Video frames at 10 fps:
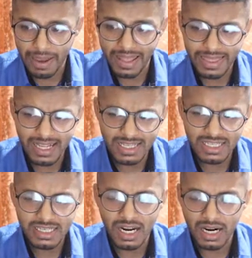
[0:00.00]
and then
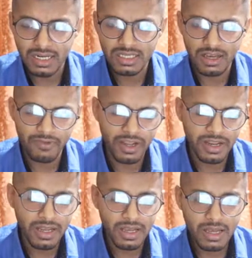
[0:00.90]
start
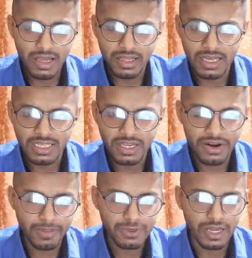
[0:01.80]
deciphering the
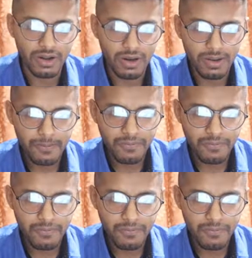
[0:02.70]
scripts and all.